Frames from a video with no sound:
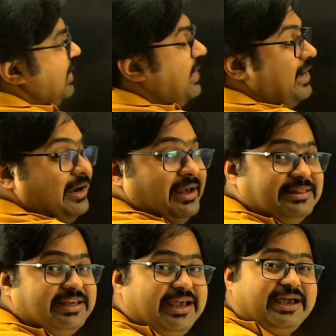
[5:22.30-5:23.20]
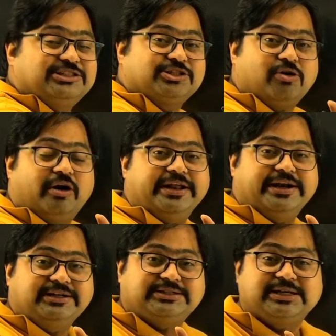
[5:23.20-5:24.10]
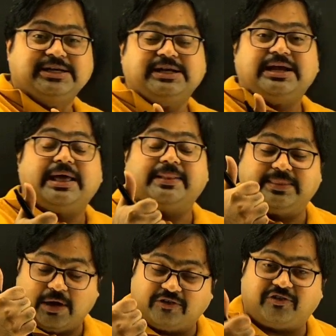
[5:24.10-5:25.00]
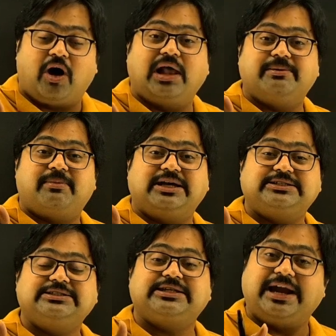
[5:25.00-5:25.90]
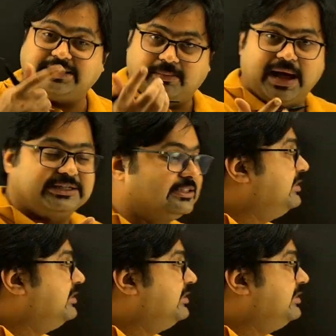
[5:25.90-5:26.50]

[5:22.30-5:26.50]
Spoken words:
need the x coordinates of all the masses and the masses